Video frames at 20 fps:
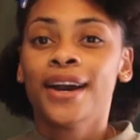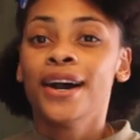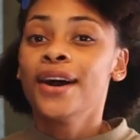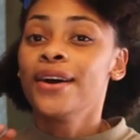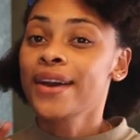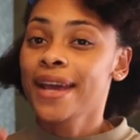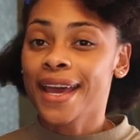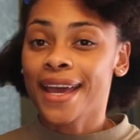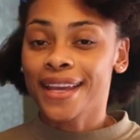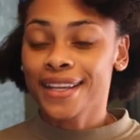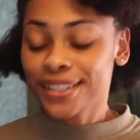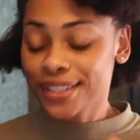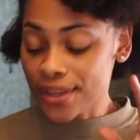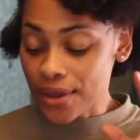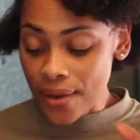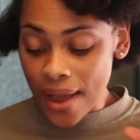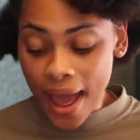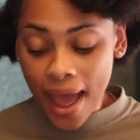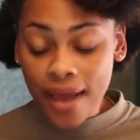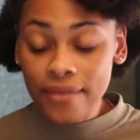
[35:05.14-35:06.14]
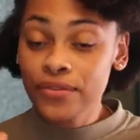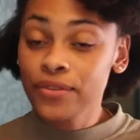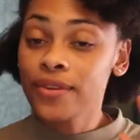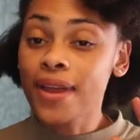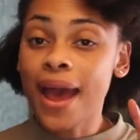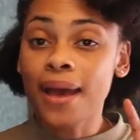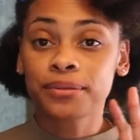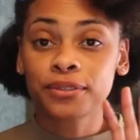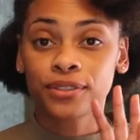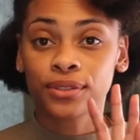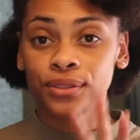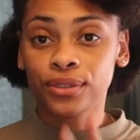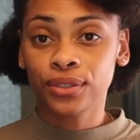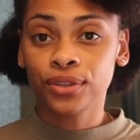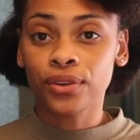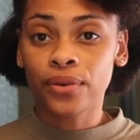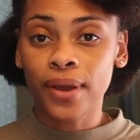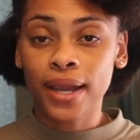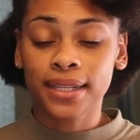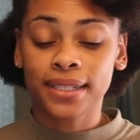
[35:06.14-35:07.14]
Okay, so I have absolutely
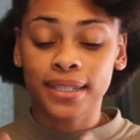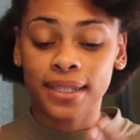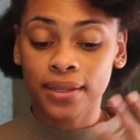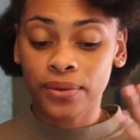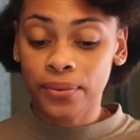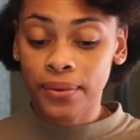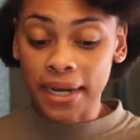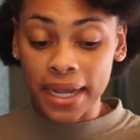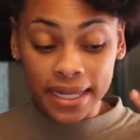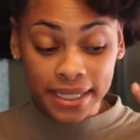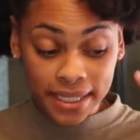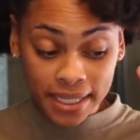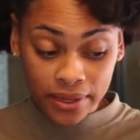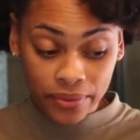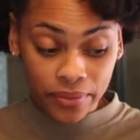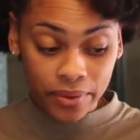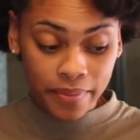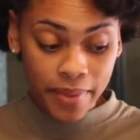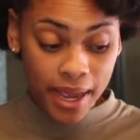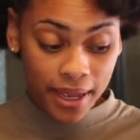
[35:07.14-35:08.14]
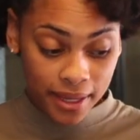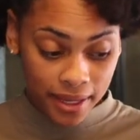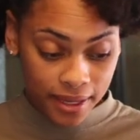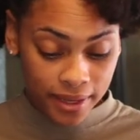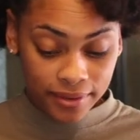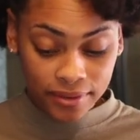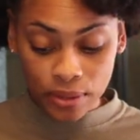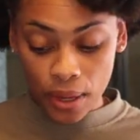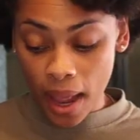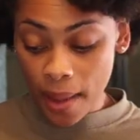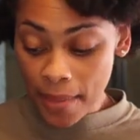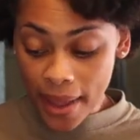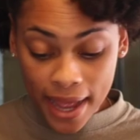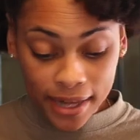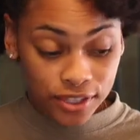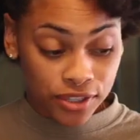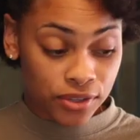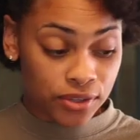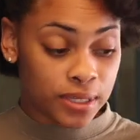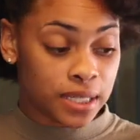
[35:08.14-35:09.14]
no idea what I did with my gloves. So I'm gonna
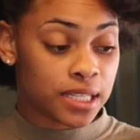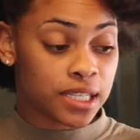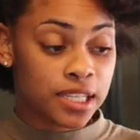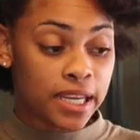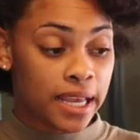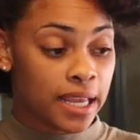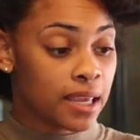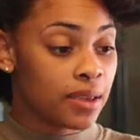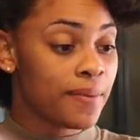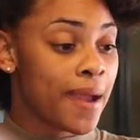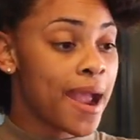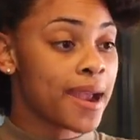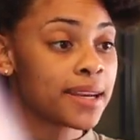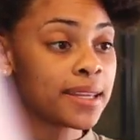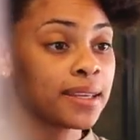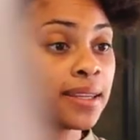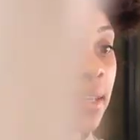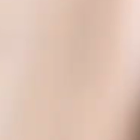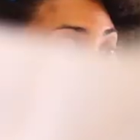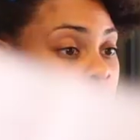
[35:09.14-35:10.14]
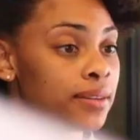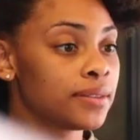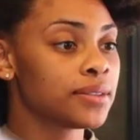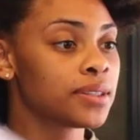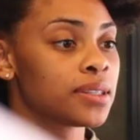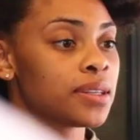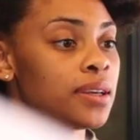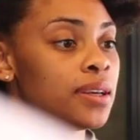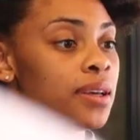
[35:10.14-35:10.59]
have to use these janky raggedy gloves